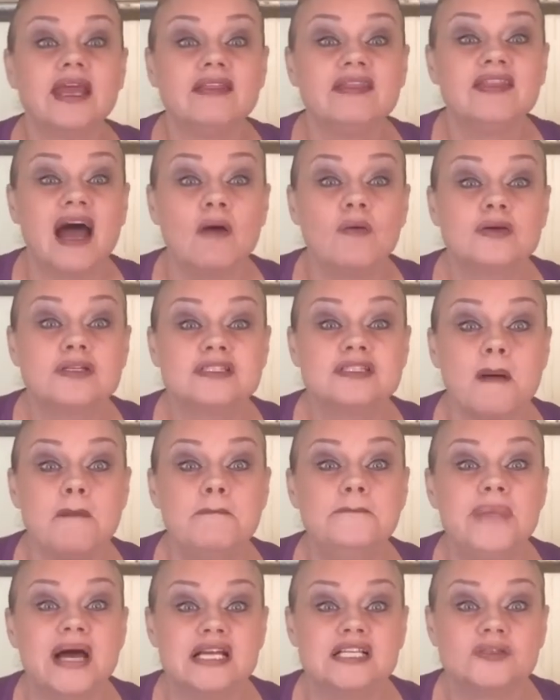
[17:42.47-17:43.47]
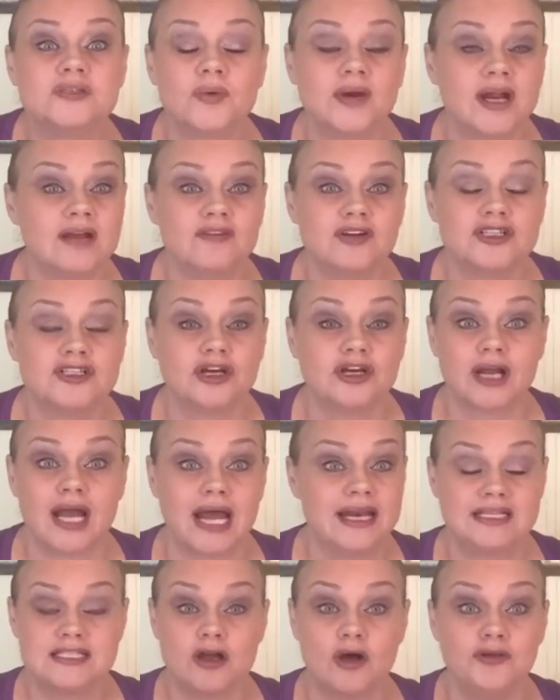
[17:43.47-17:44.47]
That was the best one I ever took.
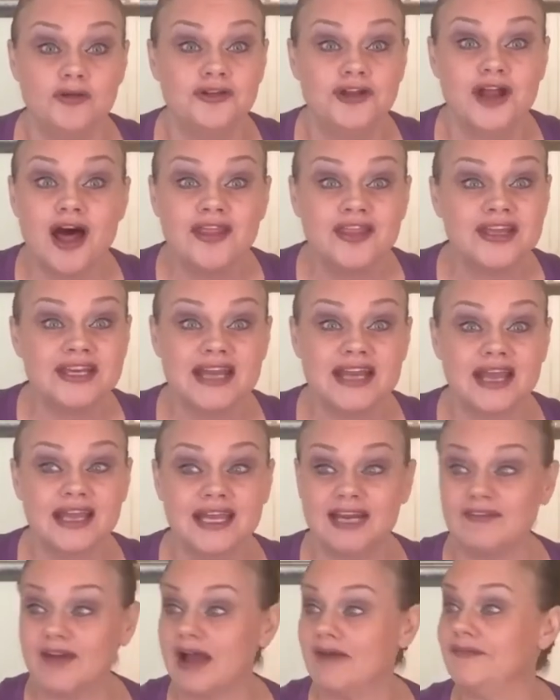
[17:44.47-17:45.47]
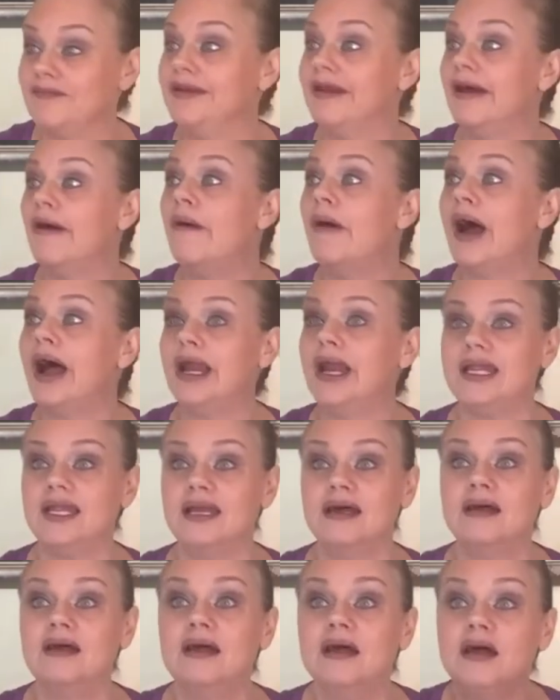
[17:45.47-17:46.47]
I saw nothing negative. I have no
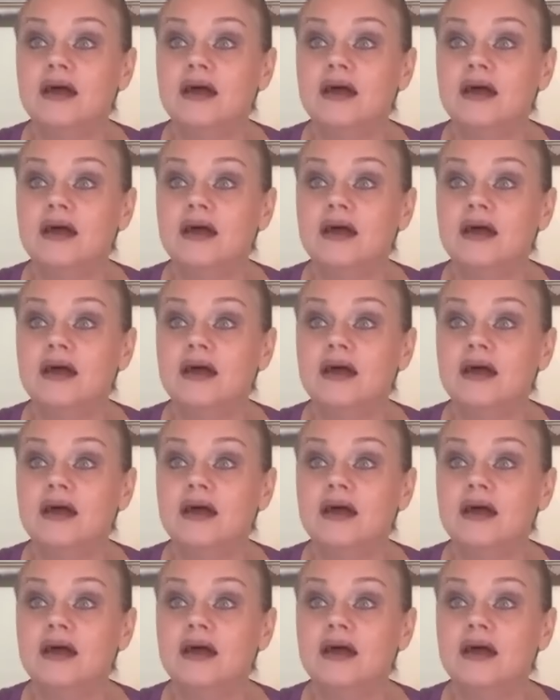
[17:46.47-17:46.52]
idea.